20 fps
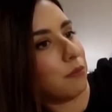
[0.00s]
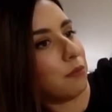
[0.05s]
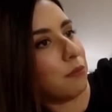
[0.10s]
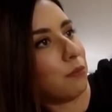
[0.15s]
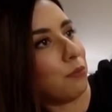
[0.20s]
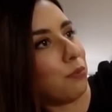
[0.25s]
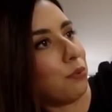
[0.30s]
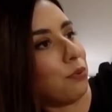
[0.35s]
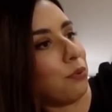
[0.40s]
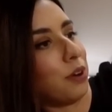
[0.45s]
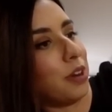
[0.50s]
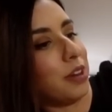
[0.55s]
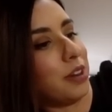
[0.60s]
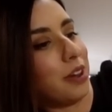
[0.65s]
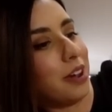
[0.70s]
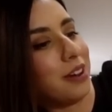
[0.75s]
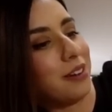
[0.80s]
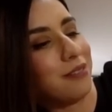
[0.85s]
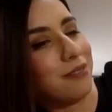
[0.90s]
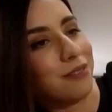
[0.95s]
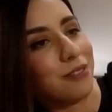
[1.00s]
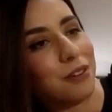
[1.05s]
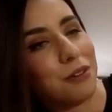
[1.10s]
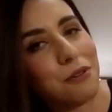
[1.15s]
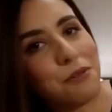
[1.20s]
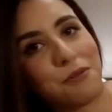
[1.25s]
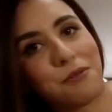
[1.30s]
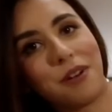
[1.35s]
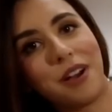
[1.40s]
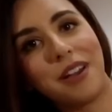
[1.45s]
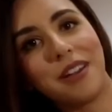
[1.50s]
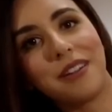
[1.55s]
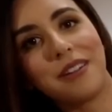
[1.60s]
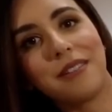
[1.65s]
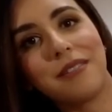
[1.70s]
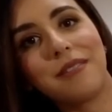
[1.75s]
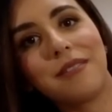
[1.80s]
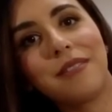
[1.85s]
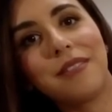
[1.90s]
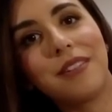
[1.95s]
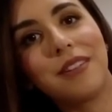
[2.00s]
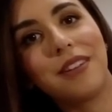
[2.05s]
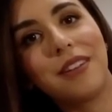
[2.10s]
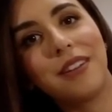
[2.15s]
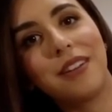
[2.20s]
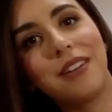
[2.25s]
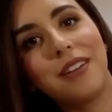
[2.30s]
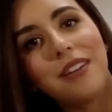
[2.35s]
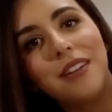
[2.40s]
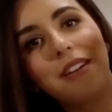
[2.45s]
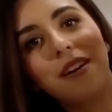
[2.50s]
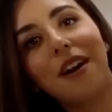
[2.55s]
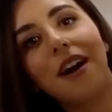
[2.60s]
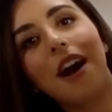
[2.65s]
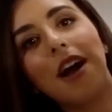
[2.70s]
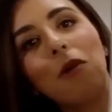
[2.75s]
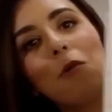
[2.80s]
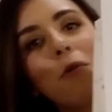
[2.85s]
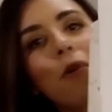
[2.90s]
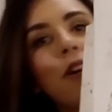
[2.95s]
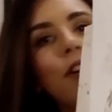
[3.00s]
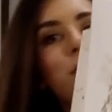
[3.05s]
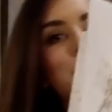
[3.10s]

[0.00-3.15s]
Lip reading: print. I don't know. I want to